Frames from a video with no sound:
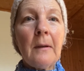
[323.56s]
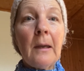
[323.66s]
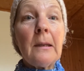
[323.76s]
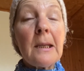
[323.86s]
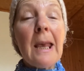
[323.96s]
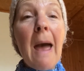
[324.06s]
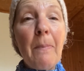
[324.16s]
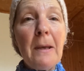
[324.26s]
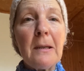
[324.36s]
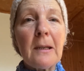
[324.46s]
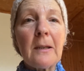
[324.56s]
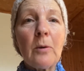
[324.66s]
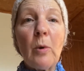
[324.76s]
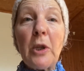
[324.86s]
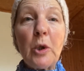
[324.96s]
This happens
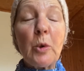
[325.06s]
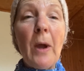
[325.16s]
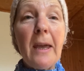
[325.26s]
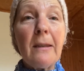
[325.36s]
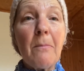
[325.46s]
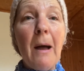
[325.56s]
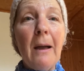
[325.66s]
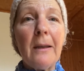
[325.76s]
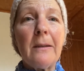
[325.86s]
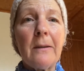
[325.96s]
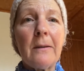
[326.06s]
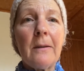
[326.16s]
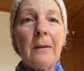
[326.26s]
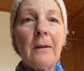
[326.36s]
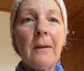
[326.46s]
when you train the mind
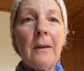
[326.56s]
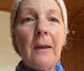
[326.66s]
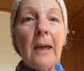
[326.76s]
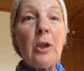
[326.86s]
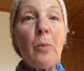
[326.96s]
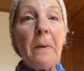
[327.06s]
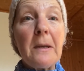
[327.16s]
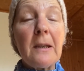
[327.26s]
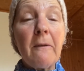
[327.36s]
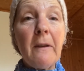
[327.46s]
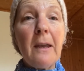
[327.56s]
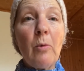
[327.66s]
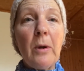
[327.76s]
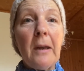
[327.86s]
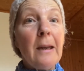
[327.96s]
and you persevere
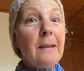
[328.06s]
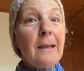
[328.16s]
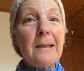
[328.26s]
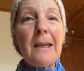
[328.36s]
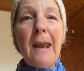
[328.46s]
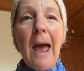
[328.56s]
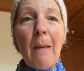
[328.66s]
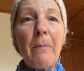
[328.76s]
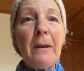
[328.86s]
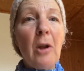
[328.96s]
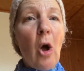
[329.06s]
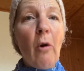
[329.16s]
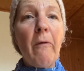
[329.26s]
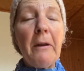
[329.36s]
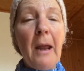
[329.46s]
with it. It doesn't happen
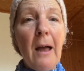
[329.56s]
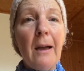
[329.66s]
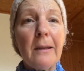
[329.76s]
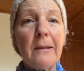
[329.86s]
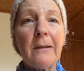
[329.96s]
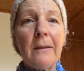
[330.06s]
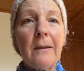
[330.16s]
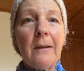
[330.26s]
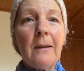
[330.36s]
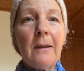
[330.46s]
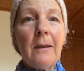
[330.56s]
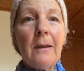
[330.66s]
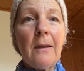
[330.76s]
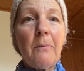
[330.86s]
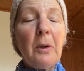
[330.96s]
overnight
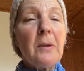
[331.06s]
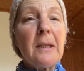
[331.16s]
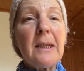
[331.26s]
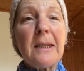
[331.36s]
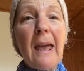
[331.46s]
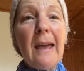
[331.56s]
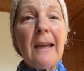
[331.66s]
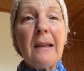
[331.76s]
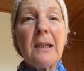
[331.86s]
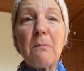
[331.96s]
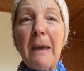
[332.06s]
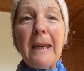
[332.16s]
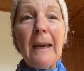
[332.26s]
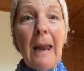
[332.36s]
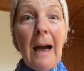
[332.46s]
because it's taken us
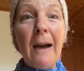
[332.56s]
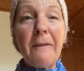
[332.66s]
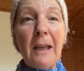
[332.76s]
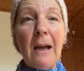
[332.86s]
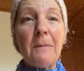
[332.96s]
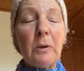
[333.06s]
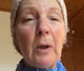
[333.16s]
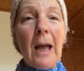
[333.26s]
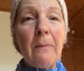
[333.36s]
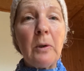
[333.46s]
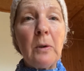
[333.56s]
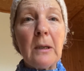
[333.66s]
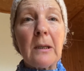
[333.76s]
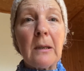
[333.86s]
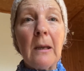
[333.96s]
many lifetimes to come to
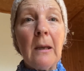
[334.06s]
this